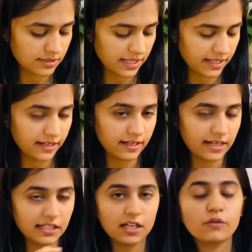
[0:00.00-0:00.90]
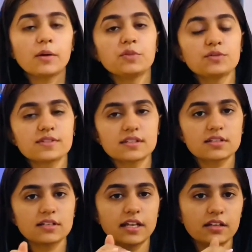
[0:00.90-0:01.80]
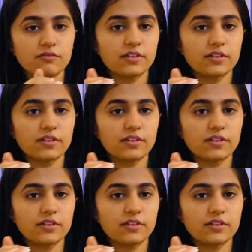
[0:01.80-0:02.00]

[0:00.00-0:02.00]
like, right now I'm using like